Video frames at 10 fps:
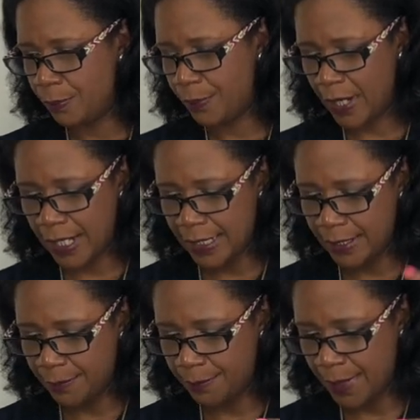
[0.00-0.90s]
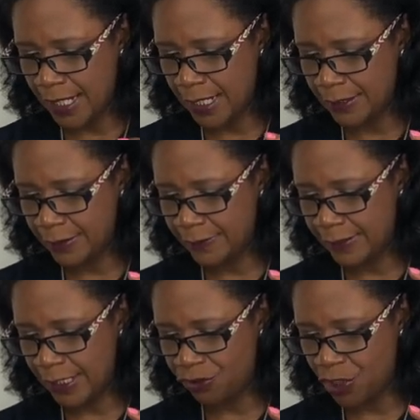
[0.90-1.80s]
By making the
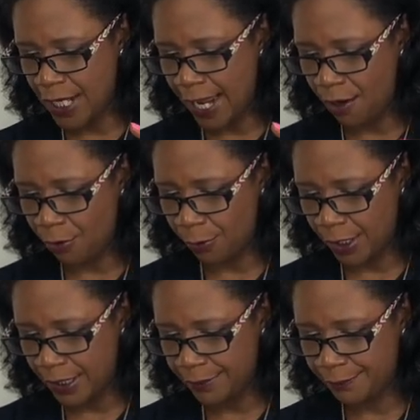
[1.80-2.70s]
stitch narrower,